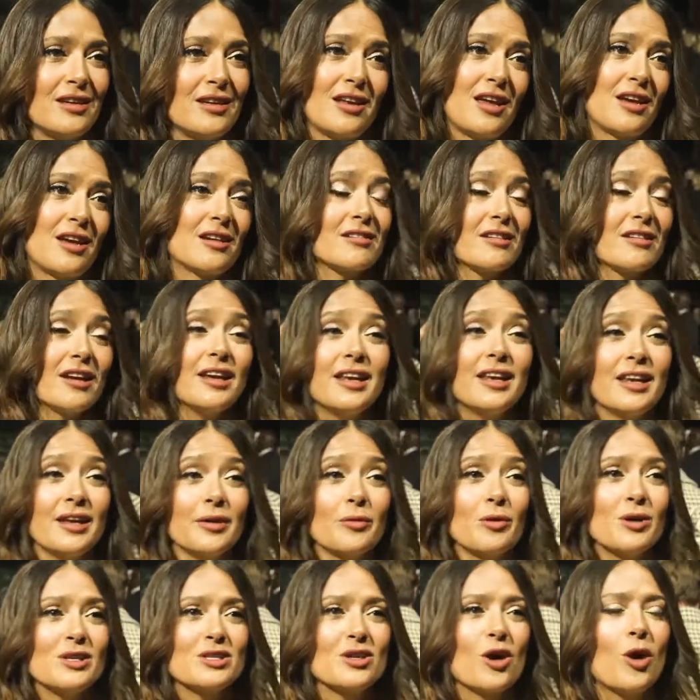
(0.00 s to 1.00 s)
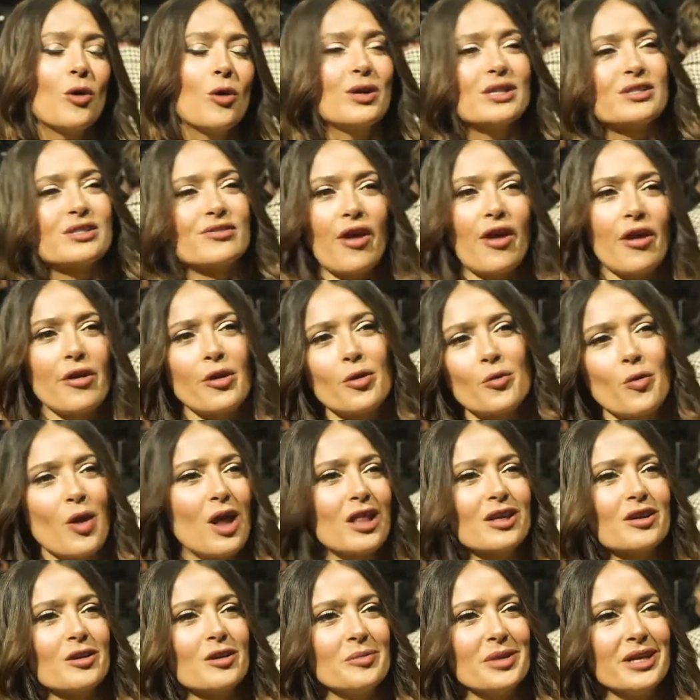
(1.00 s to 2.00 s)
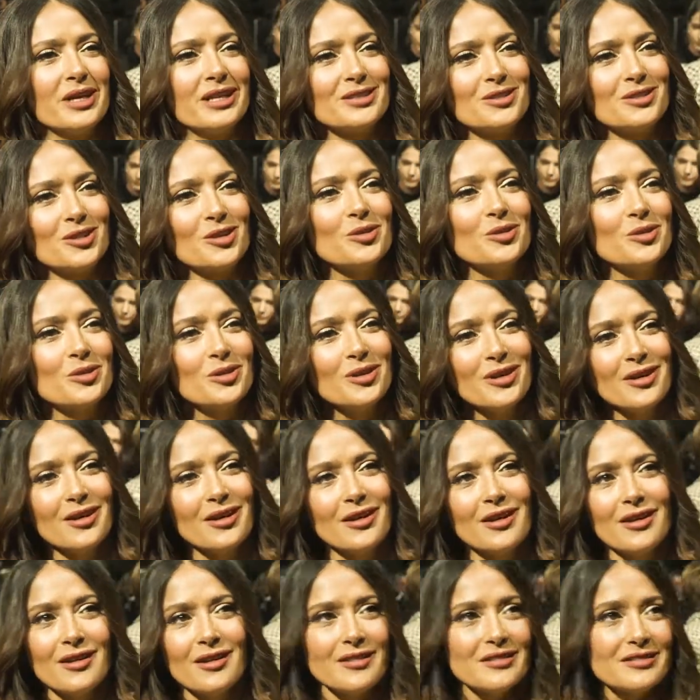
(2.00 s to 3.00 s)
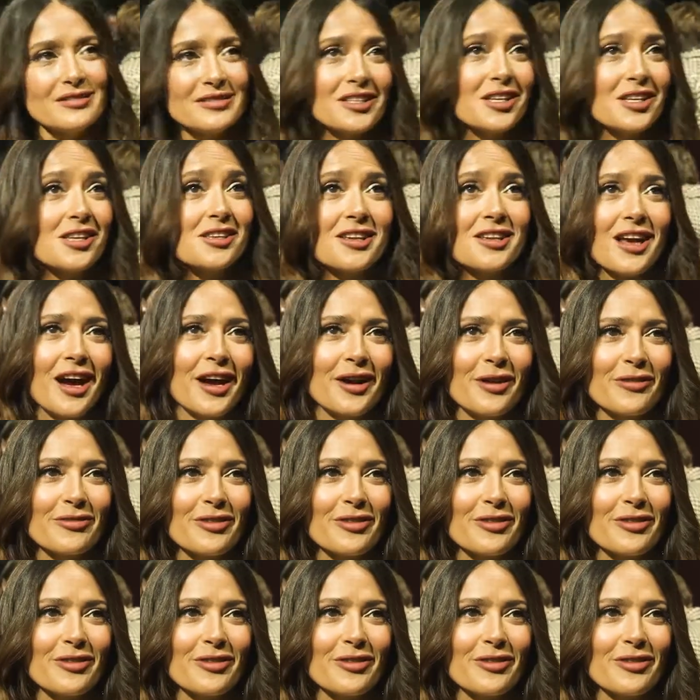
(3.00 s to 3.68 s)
And Ridley was always very welcoming to this kind of